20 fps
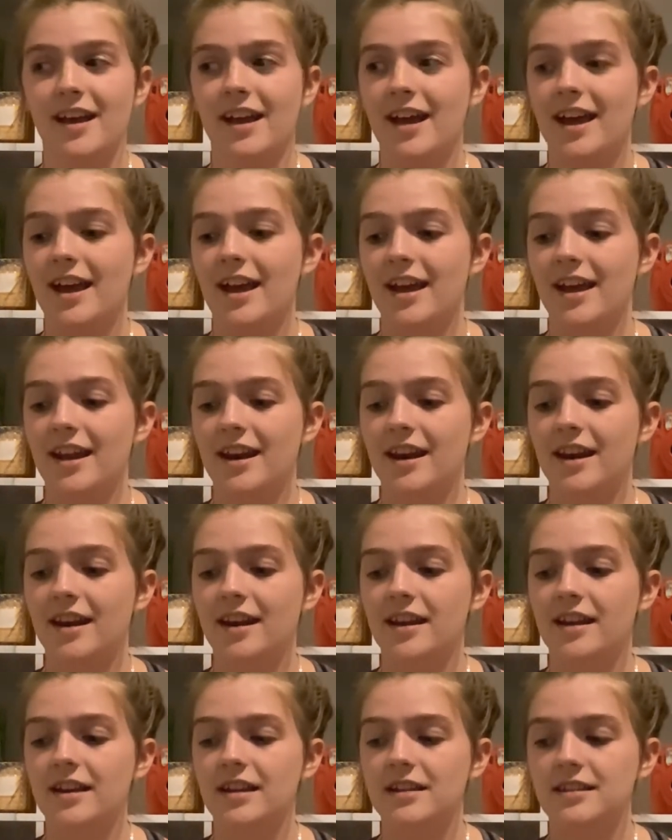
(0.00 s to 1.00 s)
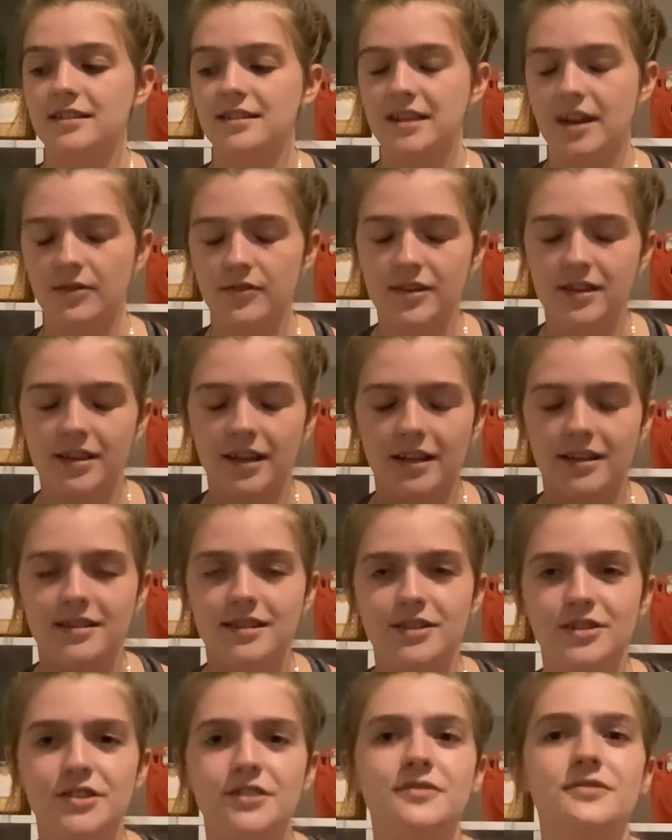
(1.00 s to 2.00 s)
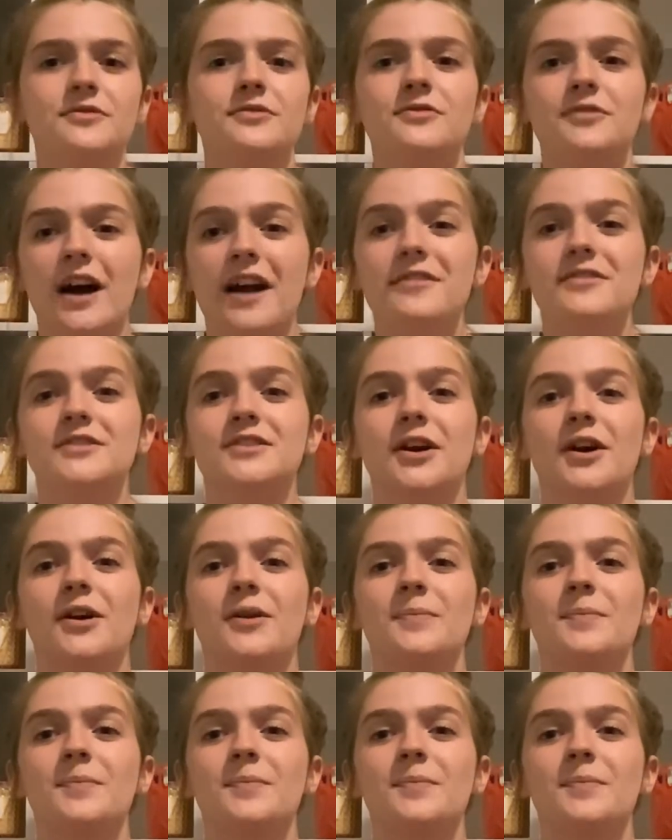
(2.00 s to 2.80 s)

And it's definitely like such a 5-star,